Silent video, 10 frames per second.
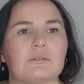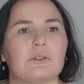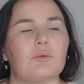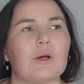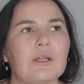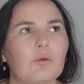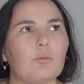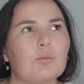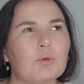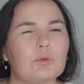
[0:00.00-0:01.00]
The way
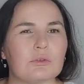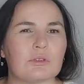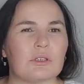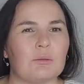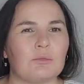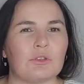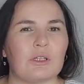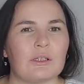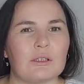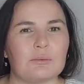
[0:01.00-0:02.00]
it pulls, I'm not
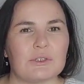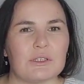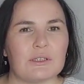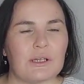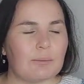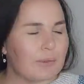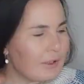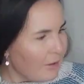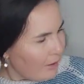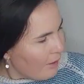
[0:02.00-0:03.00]
100%
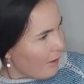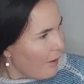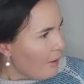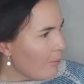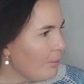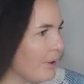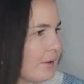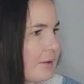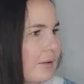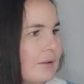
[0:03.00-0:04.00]
happy,
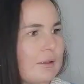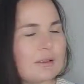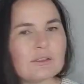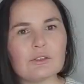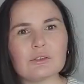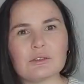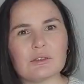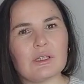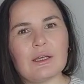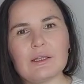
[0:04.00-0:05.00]
but it's
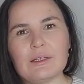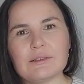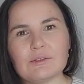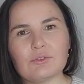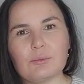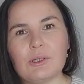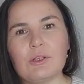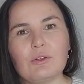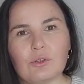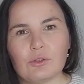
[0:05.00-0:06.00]
not a reason for
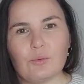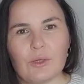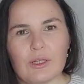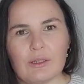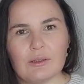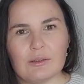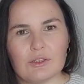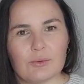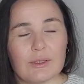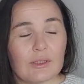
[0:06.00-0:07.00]
me not to wear the
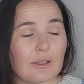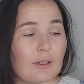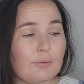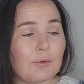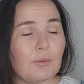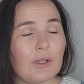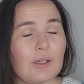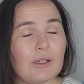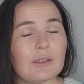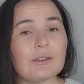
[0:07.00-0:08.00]
sweater. I've been
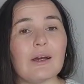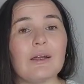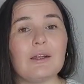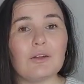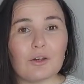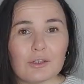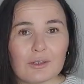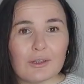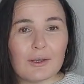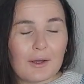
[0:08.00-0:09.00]
wearing it a
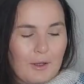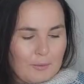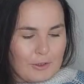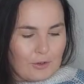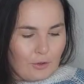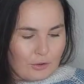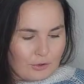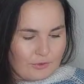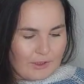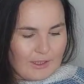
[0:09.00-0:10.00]
lot because
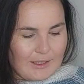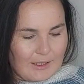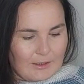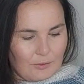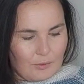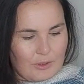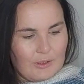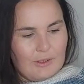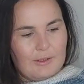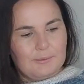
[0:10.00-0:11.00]
of the color
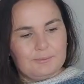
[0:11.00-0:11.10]
work.